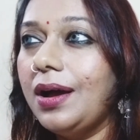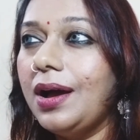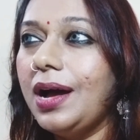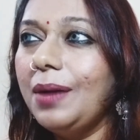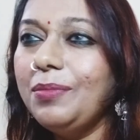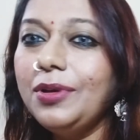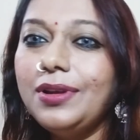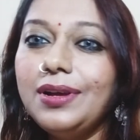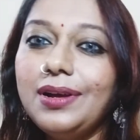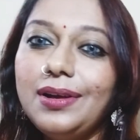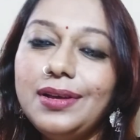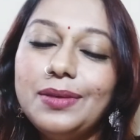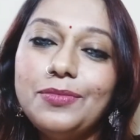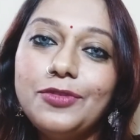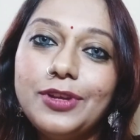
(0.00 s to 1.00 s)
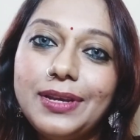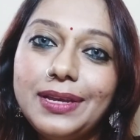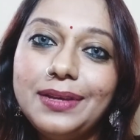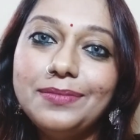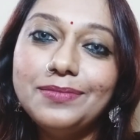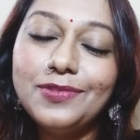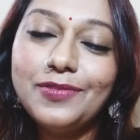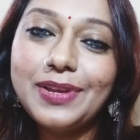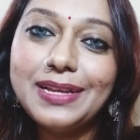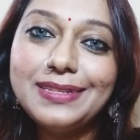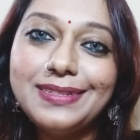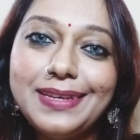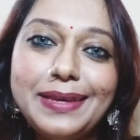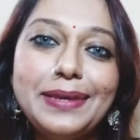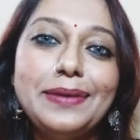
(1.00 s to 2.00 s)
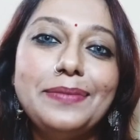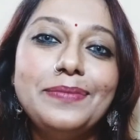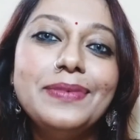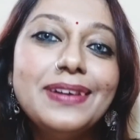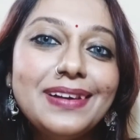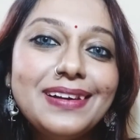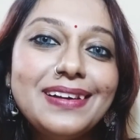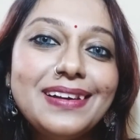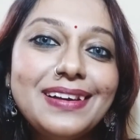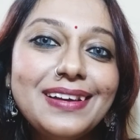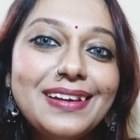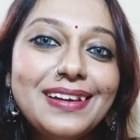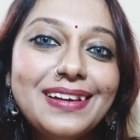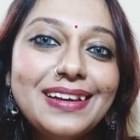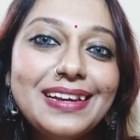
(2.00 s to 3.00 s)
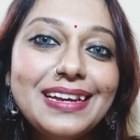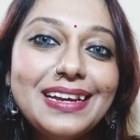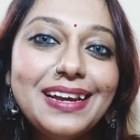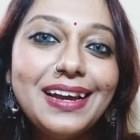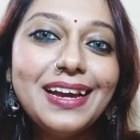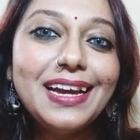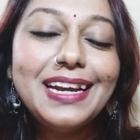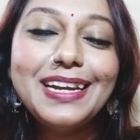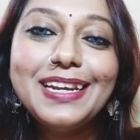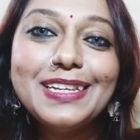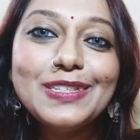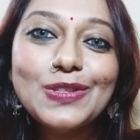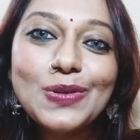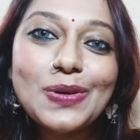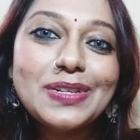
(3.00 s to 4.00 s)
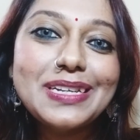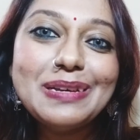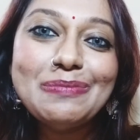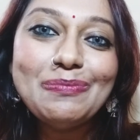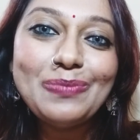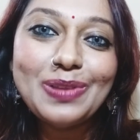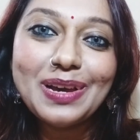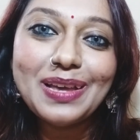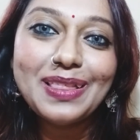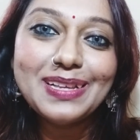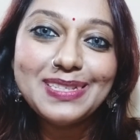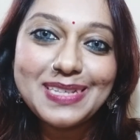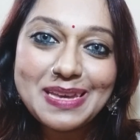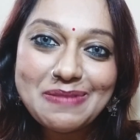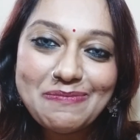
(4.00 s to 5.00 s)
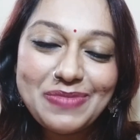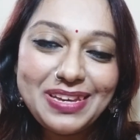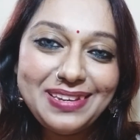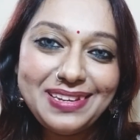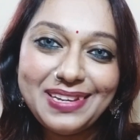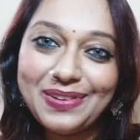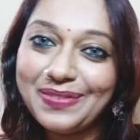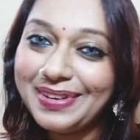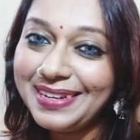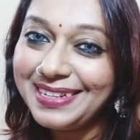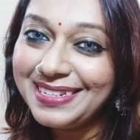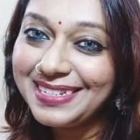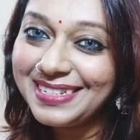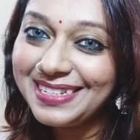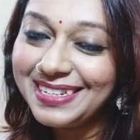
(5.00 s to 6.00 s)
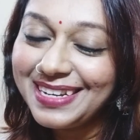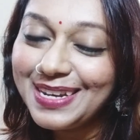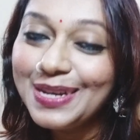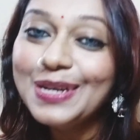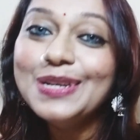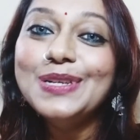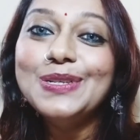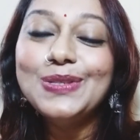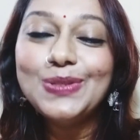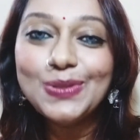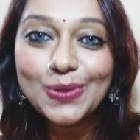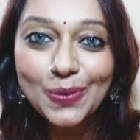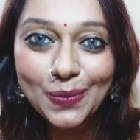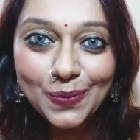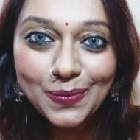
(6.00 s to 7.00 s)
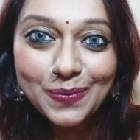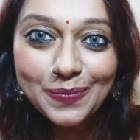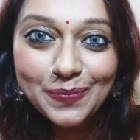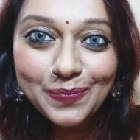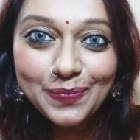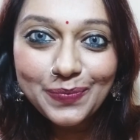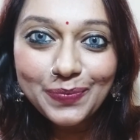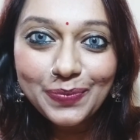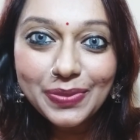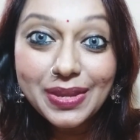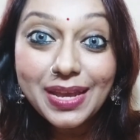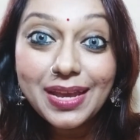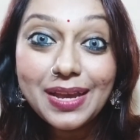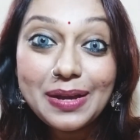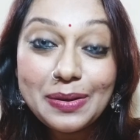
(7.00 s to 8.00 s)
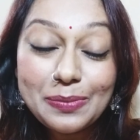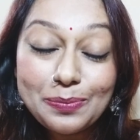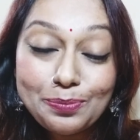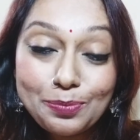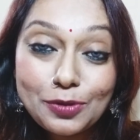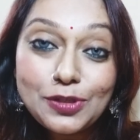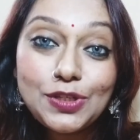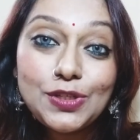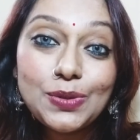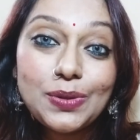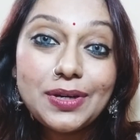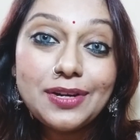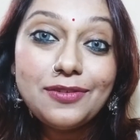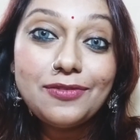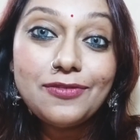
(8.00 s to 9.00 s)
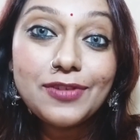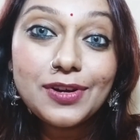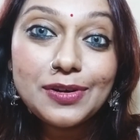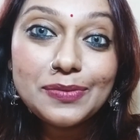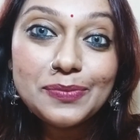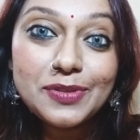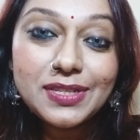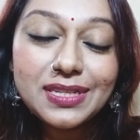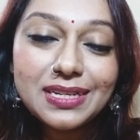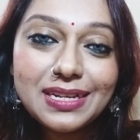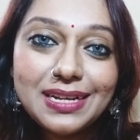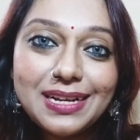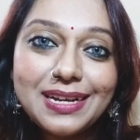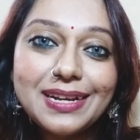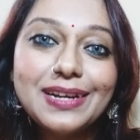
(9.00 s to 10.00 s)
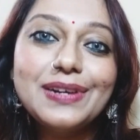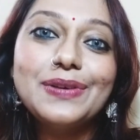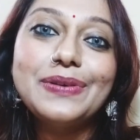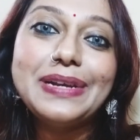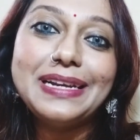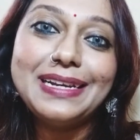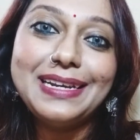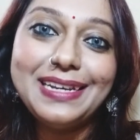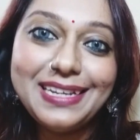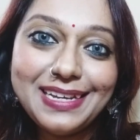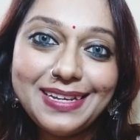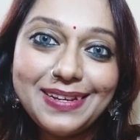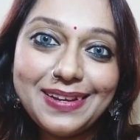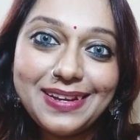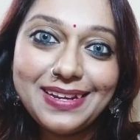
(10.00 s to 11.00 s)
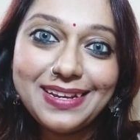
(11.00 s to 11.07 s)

I'm gonna hug him really when I see him, it does not imply the same meaning, right? So, put your adverbs correctly.